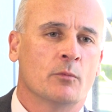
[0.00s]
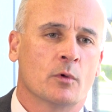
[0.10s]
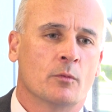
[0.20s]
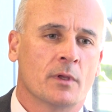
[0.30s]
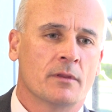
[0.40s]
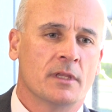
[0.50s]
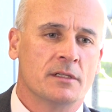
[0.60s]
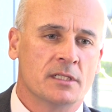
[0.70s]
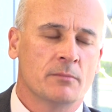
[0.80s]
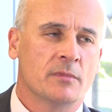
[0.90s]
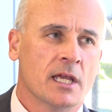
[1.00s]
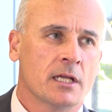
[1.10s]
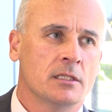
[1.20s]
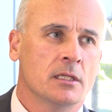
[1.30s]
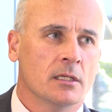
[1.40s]
whether they're deep
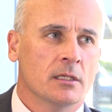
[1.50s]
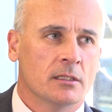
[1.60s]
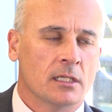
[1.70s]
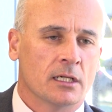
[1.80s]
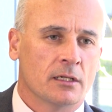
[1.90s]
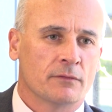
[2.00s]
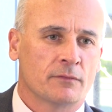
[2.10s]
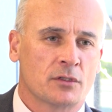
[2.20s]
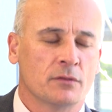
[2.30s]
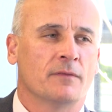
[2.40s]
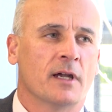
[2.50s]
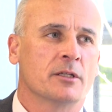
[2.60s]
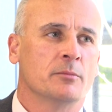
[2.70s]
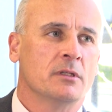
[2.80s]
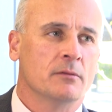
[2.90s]
down too
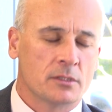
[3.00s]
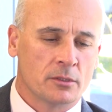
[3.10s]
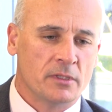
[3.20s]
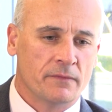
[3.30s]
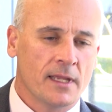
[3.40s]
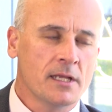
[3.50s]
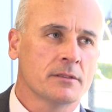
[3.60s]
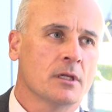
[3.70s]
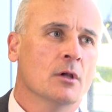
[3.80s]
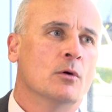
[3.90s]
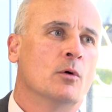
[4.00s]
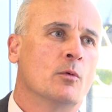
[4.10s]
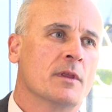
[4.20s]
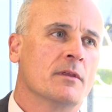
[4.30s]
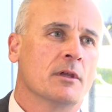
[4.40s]
far to be found, or
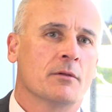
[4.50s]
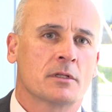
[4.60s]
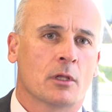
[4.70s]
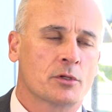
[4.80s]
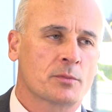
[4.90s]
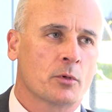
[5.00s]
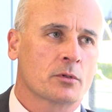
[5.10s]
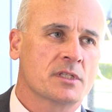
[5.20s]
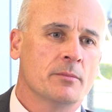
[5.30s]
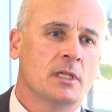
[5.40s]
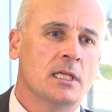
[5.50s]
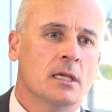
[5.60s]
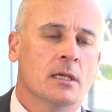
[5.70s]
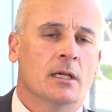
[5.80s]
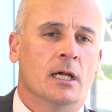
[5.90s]
whether they're in close proximity,
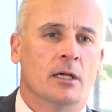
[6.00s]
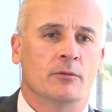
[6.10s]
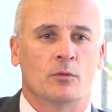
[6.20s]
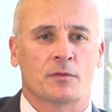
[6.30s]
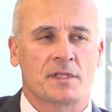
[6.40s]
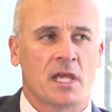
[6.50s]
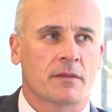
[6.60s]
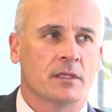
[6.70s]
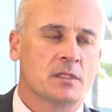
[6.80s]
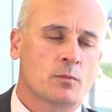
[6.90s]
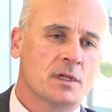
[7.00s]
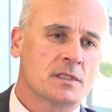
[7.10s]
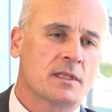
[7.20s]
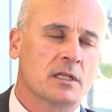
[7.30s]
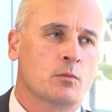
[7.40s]
north, south, east,
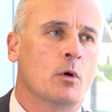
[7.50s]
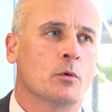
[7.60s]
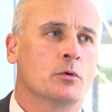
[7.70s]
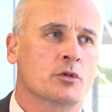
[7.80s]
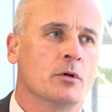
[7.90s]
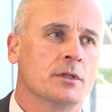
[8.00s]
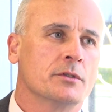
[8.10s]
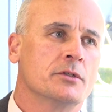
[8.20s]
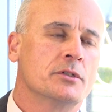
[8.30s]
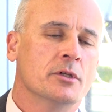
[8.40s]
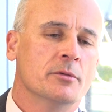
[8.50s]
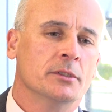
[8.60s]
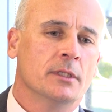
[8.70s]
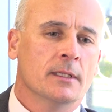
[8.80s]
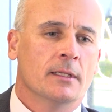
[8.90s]
west. That's what we were trying to
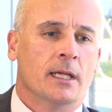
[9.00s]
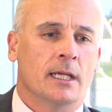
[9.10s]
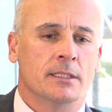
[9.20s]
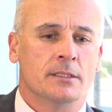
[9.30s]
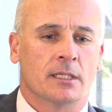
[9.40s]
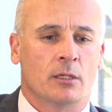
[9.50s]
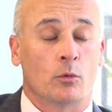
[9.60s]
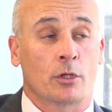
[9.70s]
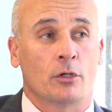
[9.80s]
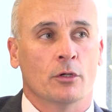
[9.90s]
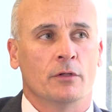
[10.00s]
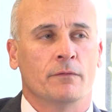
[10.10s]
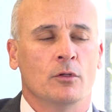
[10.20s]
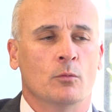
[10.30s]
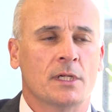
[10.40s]
determine. And what occurred a
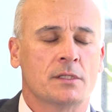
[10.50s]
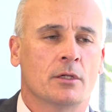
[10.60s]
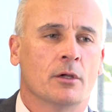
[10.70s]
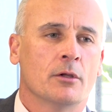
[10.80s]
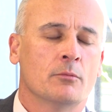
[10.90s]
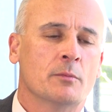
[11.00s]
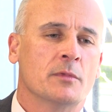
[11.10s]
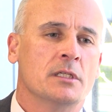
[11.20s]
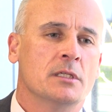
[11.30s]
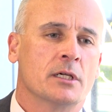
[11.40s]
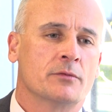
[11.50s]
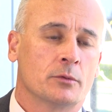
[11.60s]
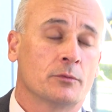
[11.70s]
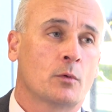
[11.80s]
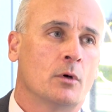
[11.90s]
few weeks ago when we
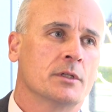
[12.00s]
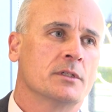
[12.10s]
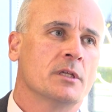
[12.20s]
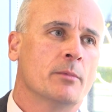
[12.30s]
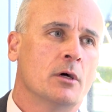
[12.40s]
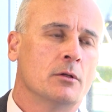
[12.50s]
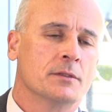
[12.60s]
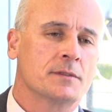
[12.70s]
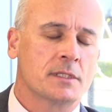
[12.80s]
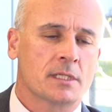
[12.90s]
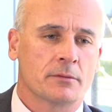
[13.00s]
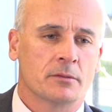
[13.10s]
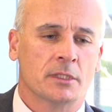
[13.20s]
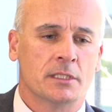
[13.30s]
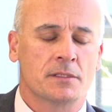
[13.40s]
drilled quite a deep hole at
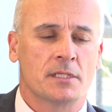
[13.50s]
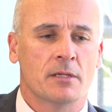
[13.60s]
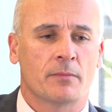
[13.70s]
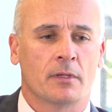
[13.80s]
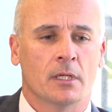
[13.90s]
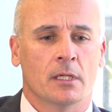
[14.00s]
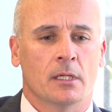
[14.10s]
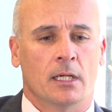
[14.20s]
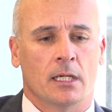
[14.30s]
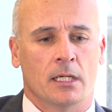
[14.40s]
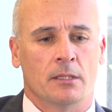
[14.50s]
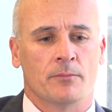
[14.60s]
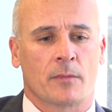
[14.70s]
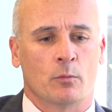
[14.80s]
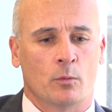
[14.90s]
600 metres depth,
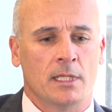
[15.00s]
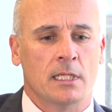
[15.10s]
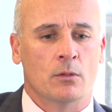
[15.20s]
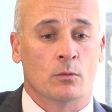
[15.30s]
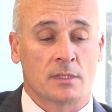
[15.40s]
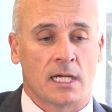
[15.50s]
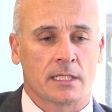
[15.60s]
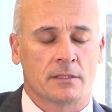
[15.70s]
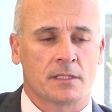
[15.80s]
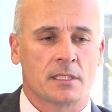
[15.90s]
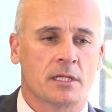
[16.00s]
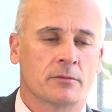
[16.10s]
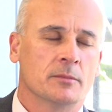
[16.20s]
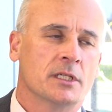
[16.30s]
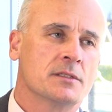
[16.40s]
or targeted
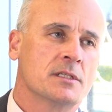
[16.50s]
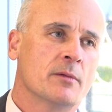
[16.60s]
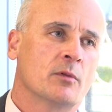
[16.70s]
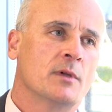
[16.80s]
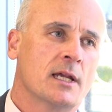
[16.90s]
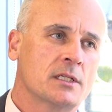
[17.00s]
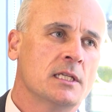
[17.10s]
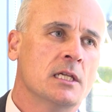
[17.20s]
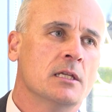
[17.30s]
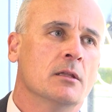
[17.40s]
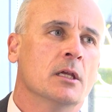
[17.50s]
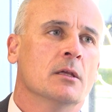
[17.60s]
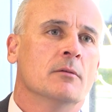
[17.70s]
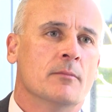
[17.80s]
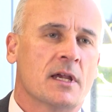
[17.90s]
600 metres depth, we actually hit
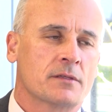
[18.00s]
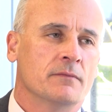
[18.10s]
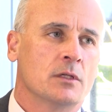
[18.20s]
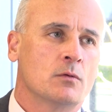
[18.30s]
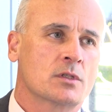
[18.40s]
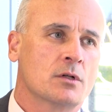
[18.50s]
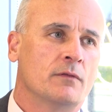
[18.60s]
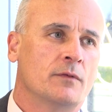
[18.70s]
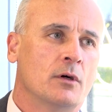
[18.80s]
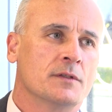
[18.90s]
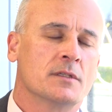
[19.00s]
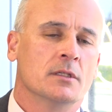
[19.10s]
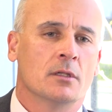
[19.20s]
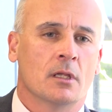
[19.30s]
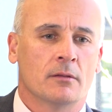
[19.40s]
massive nickel sulphides
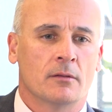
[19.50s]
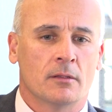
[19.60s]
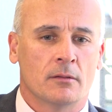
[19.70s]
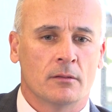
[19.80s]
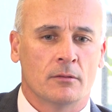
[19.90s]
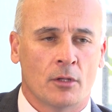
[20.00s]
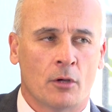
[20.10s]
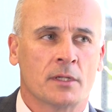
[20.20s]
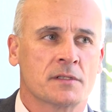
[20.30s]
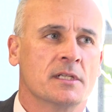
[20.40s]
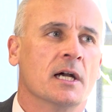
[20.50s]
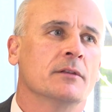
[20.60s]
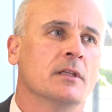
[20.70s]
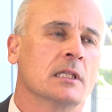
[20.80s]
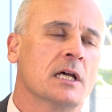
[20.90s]
that no one has
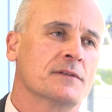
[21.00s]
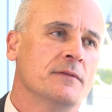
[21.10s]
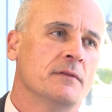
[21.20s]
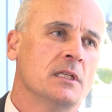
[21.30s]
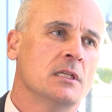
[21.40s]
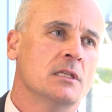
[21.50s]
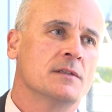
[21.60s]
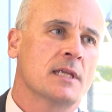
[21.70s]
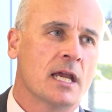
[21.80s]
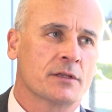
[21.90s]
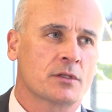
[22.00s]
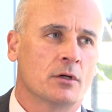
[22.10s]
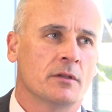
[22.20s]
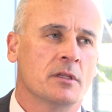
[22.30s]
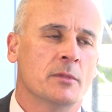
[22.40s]
done in the last 50 years outside of the